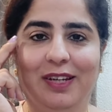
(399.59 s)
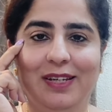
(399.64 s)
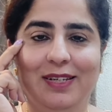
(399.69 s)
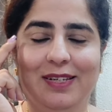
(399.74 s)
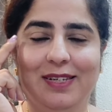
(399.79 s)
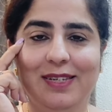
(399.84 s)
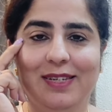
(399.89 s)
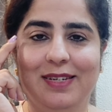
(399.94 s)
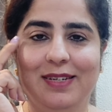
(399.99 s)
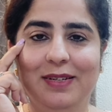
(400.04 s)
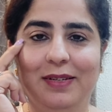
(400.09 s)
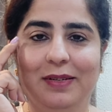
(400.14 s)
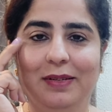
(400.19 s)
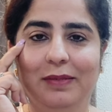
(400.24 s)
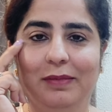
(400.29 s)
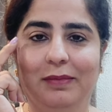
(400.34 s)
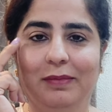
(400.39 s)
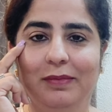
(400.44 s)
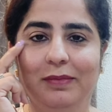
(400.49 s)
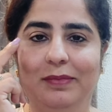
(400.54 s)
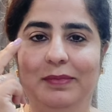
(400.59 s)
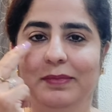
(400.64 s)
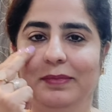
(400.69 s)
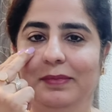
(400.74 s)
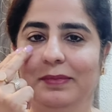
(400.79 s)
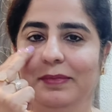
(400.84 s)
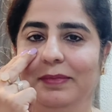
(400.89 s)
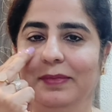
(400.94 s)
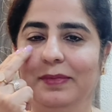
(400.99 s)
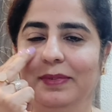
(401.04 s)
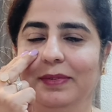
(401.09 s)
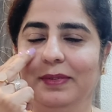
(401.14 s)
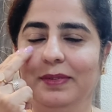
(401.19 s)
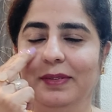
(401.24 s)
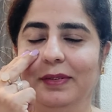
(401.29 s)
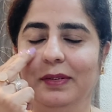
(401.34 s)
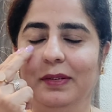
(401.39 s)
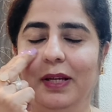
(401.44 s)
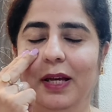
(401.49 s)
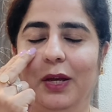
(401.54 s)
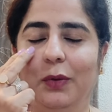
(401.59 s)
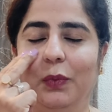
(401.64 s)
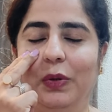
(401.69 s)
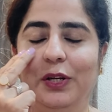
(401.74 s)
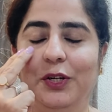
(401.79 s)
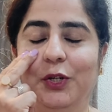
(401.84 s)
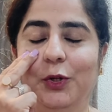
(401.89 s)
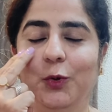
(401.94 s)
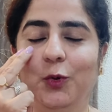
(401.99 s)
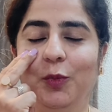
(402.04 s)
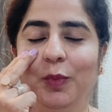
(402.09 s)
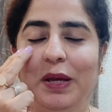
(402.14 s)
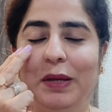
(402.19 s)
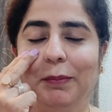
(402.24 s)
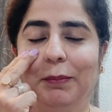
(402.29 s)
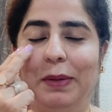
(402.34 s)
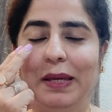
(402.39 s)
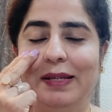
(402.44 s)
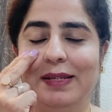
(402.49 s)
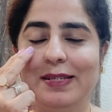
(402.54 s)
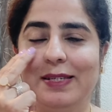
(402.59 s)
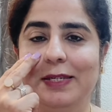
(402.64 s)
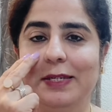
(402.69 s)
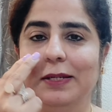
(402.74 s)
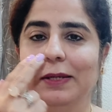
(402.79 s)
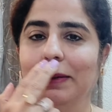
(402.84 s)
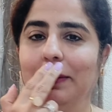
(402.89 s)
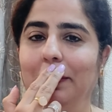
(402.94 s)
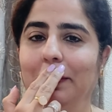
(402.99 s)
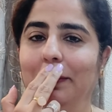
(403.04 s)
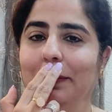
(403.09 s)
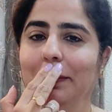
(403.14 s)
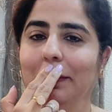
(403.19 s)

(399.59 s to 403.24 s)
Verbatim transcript: rest. I will do my best